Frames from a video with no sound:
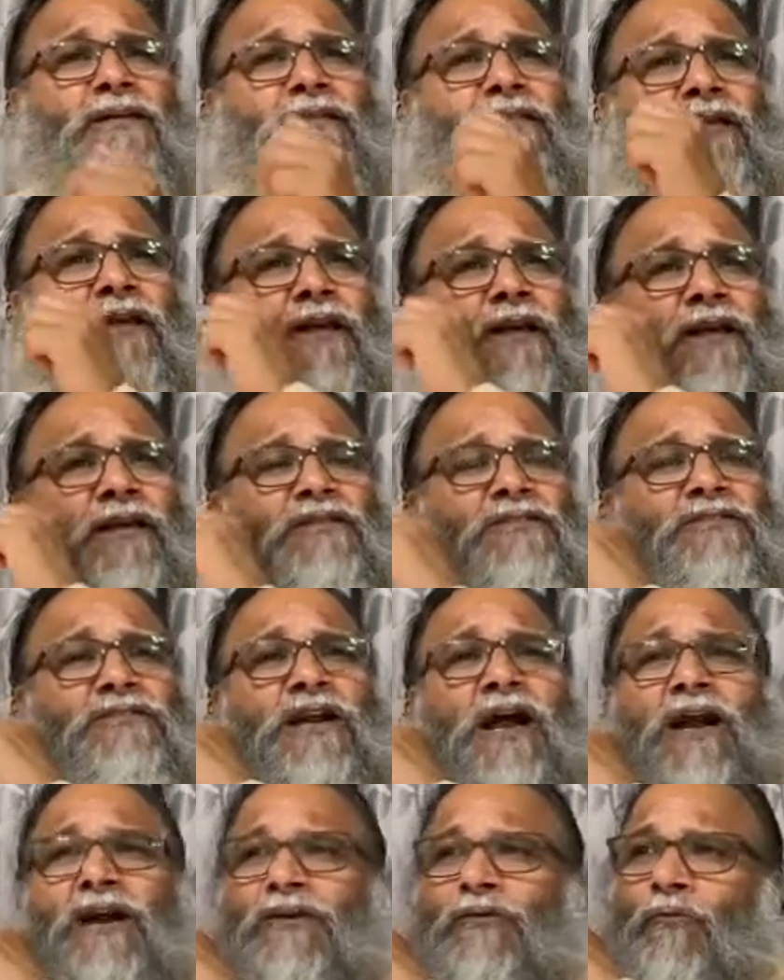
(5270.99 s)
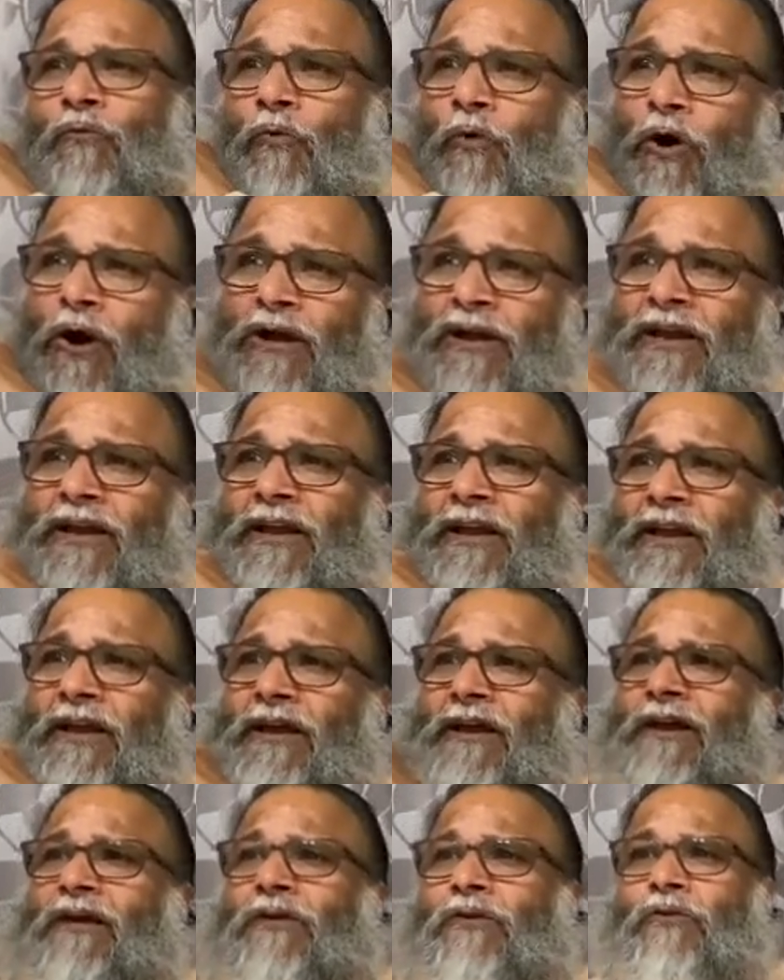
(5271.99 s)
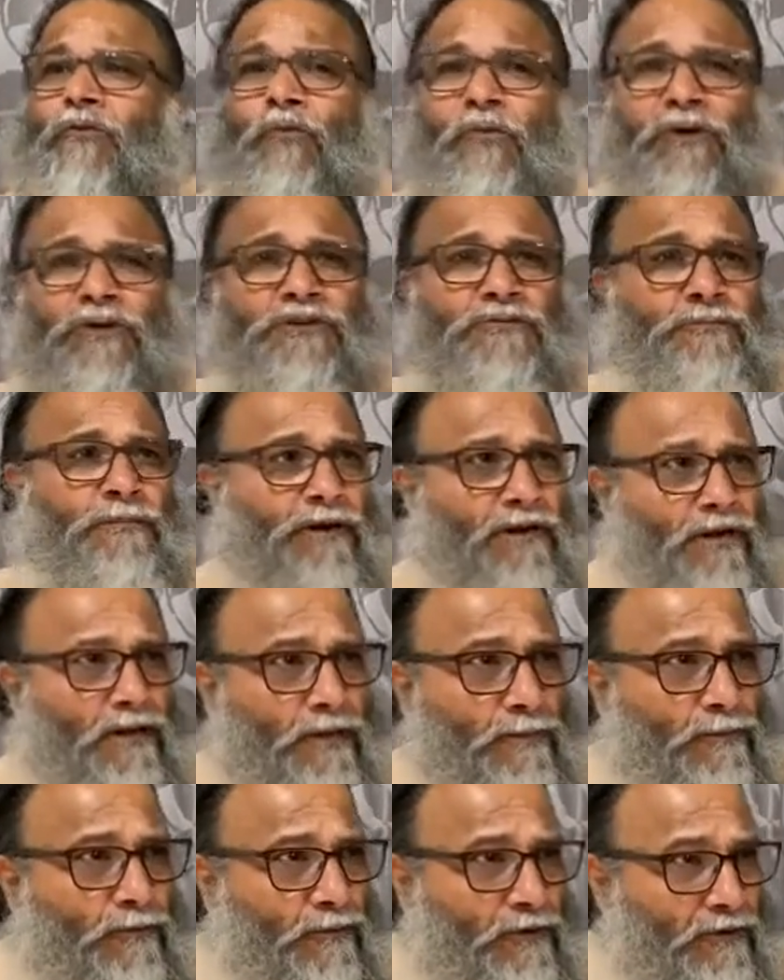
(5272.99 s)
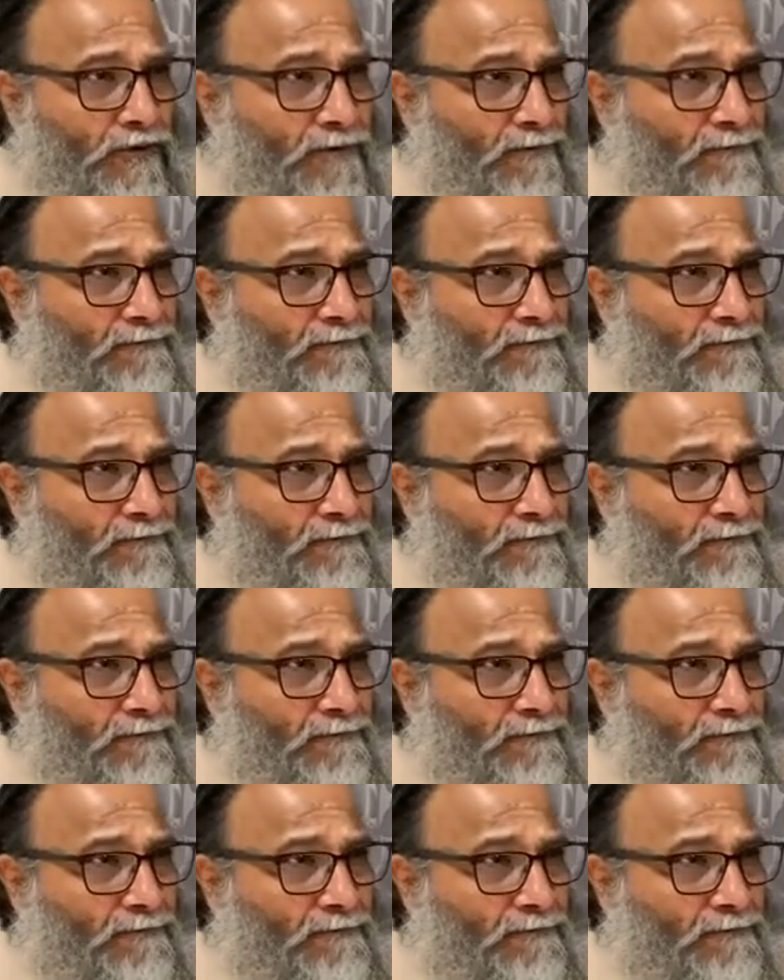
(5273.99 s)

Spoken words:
they start walking towards Pandharpur.